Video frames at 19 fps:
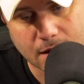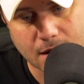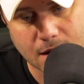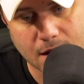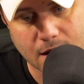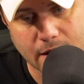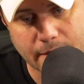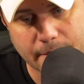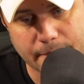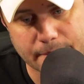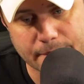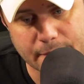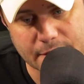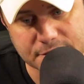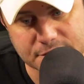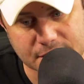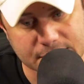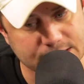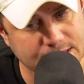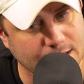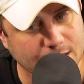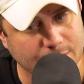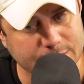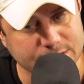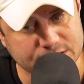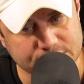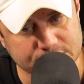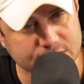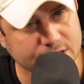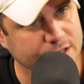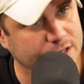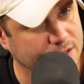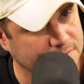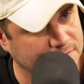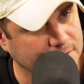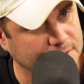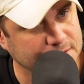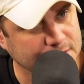um, and Justin Herbert's
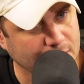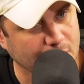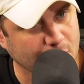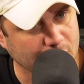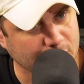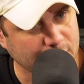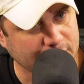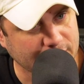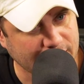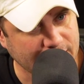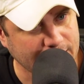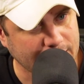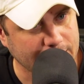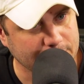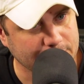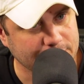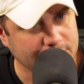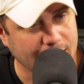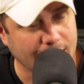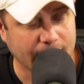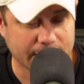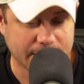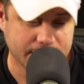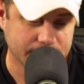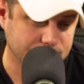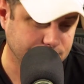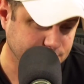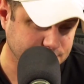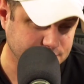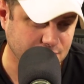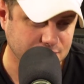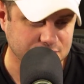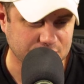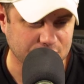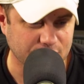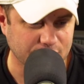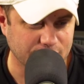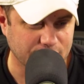usually good for a turnover a game. Now he, he's
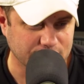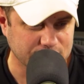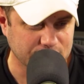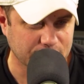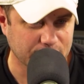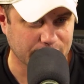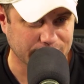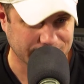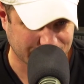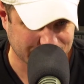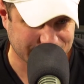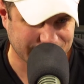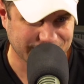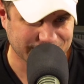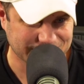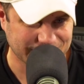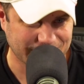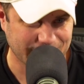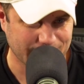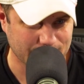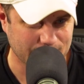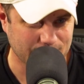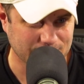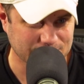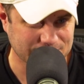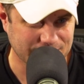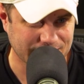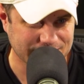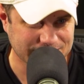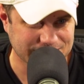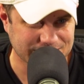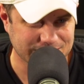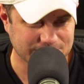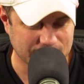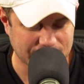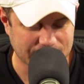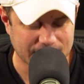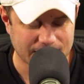also good for two or three touchdowns a game in most
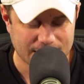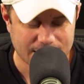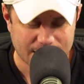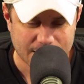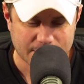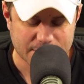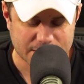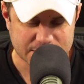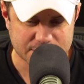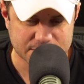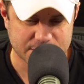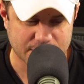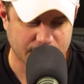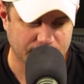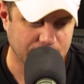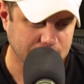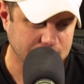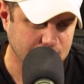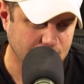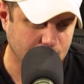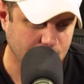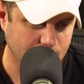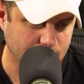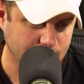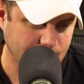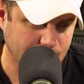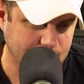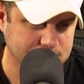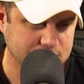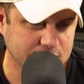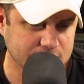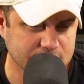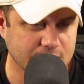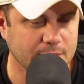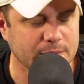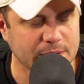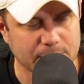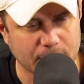cases. Oh yeah, he's usually good for a turnover a game.
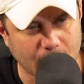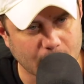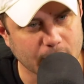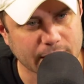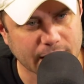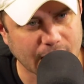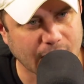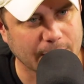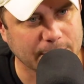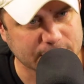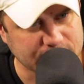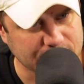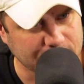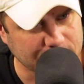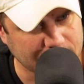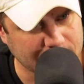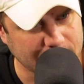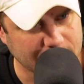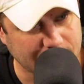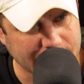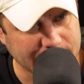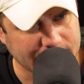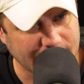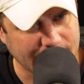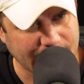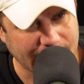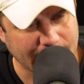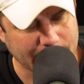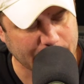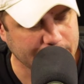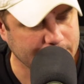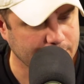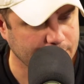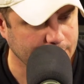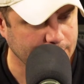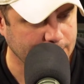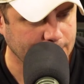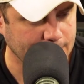So there's going to be probably an opportunity to make that
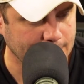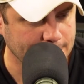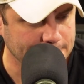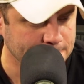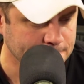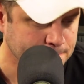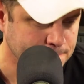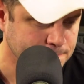happen. Um,